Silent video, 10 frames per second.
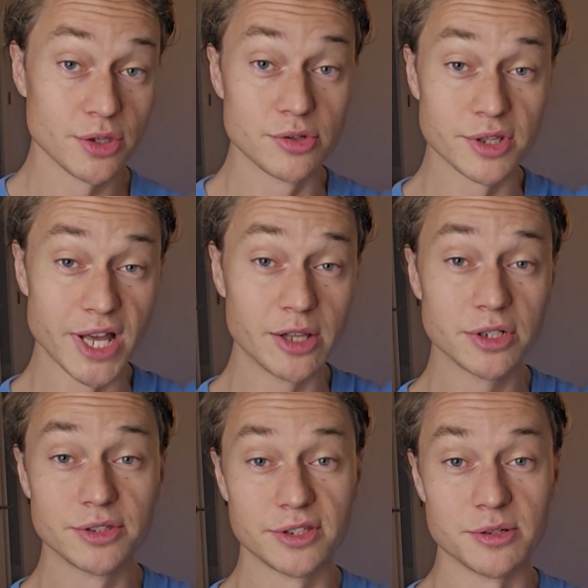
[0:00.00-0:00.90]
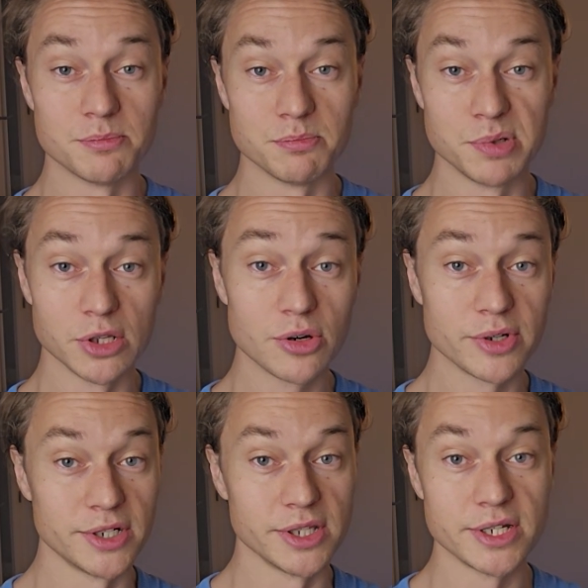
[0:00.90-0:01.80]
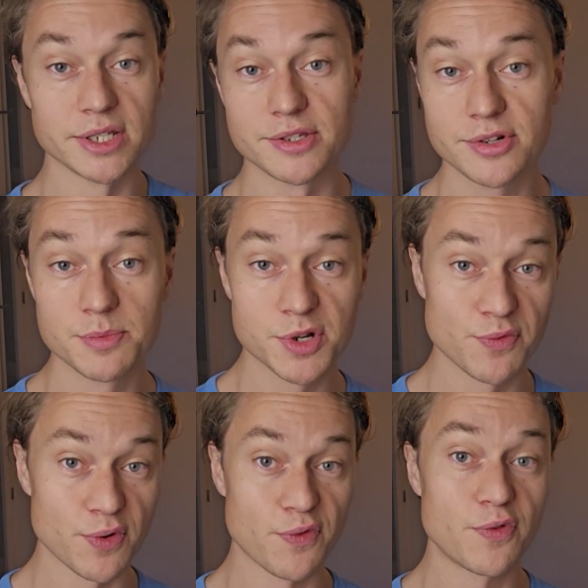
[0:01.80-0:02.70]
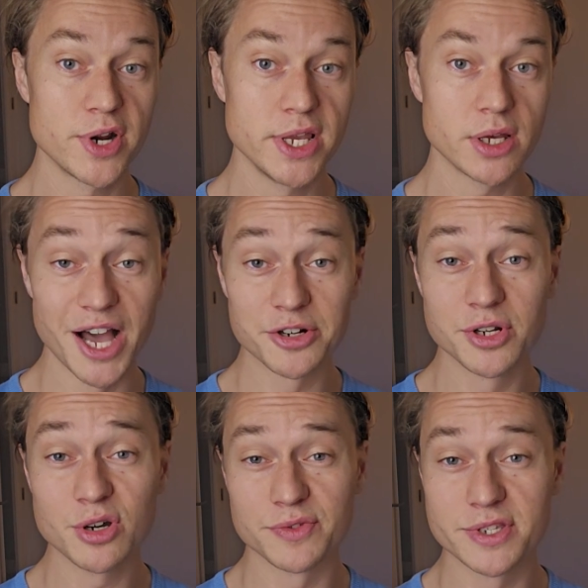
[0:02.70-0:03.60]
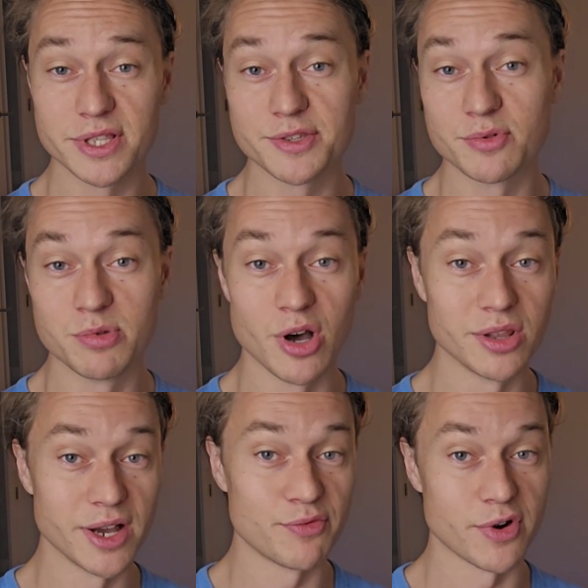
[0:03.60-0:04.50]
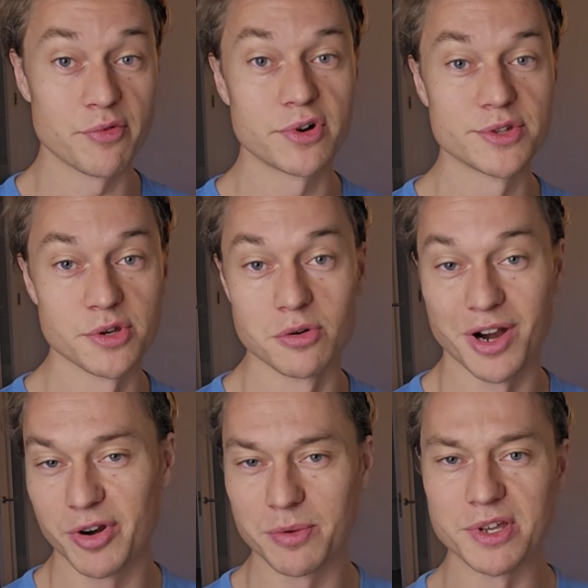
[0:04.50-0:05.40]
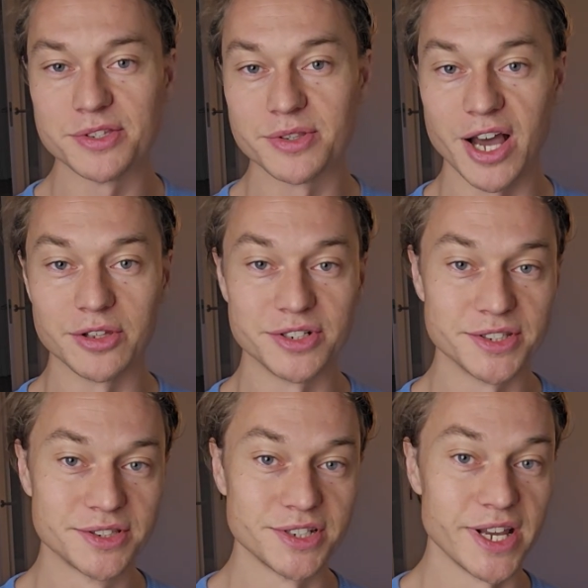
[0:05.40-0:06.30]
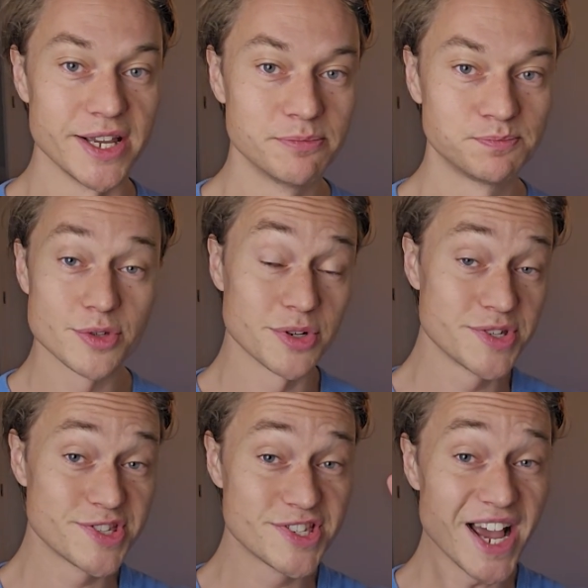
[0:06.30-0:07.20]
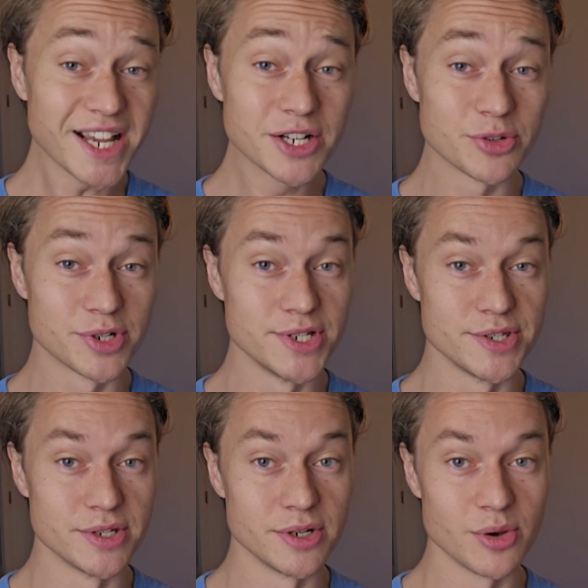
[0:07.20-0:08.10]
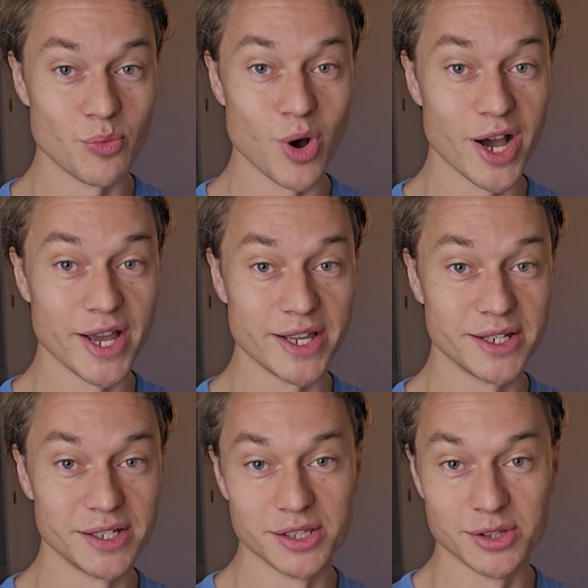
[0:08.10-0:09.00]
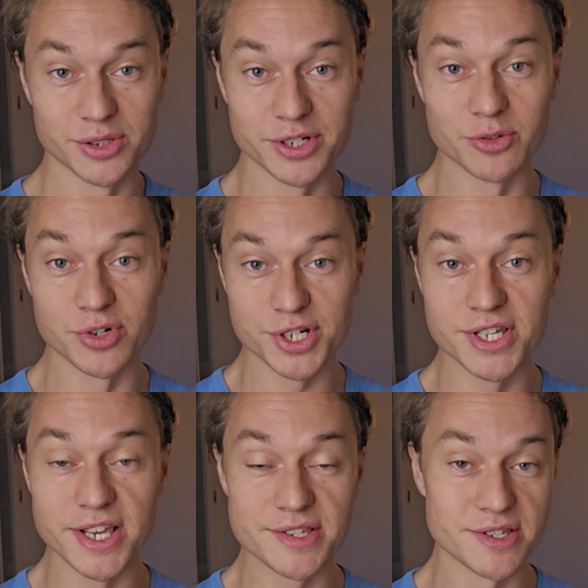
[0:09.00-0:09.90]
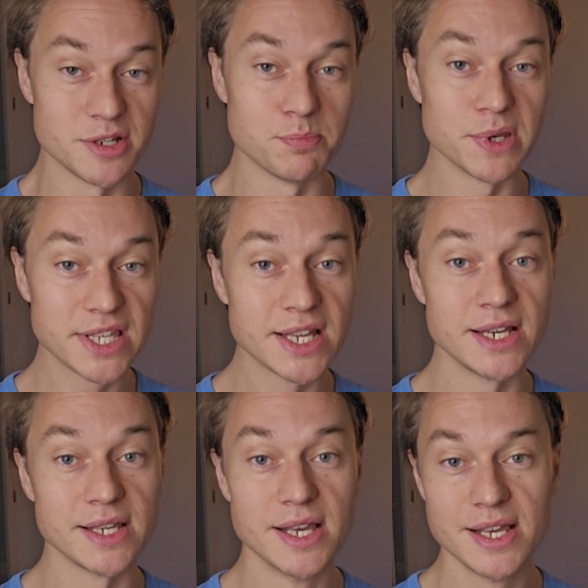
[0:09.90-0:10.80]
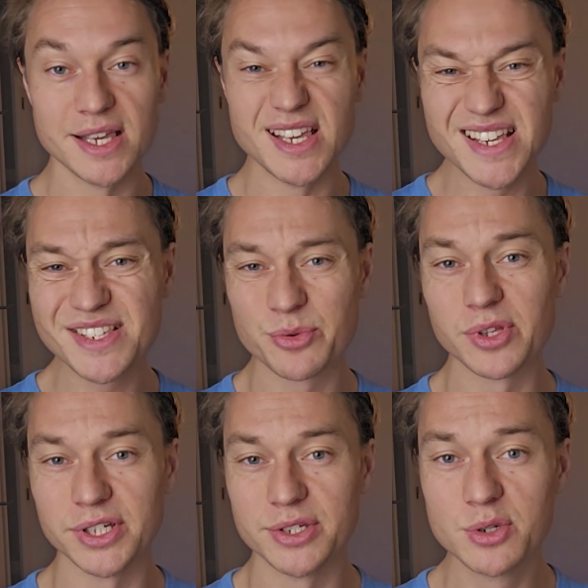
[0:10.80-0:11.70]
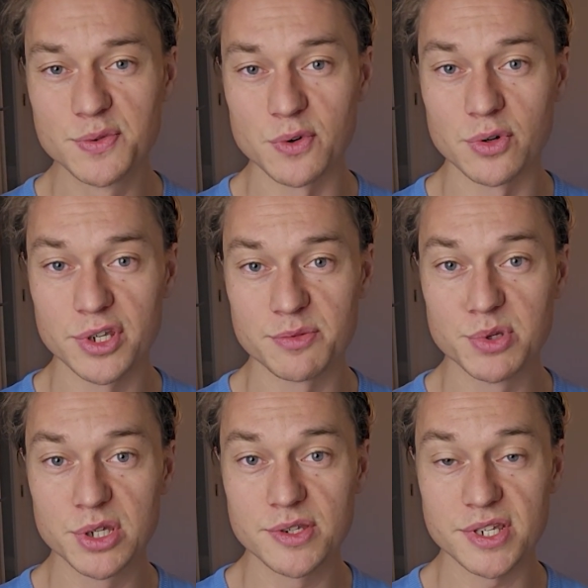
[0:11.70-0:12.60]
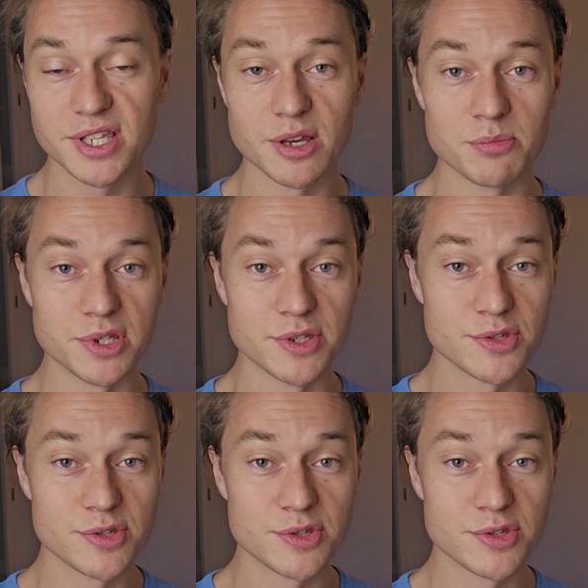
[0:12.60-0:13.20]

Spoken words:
You can download them below in the link in the description for free. I don't know if this list will be online forever, so I recommend you download it today. So the second reason why learning Russian cases in the beginning isn't really useful is because it can be